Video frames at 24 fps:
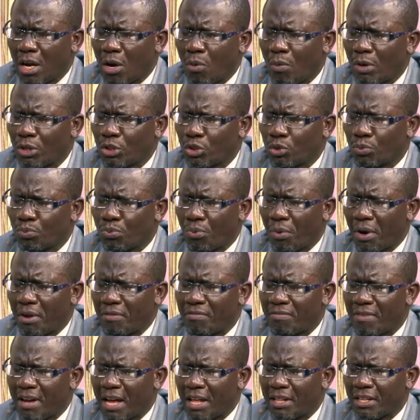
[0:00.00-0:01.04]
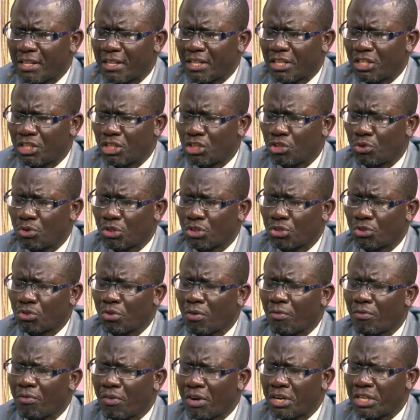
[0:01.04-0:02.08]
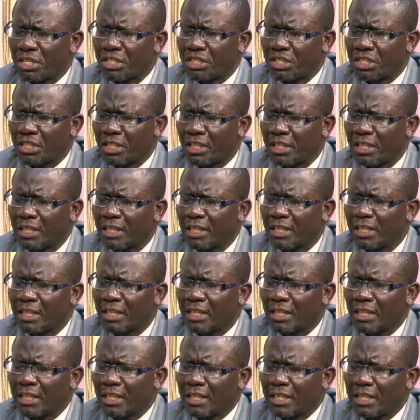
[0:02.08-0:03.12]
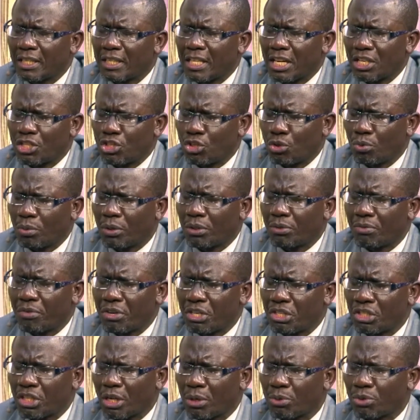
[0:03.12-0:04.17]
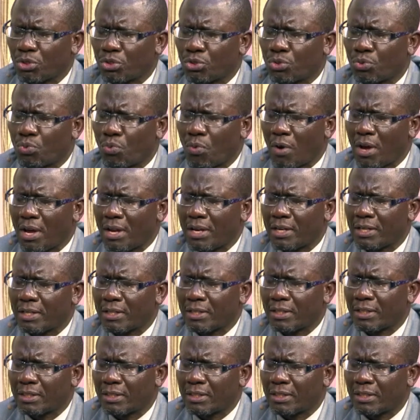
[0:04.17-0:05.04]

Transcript: I want to pray, Father, that in your sovereignty, that you will reach out to one.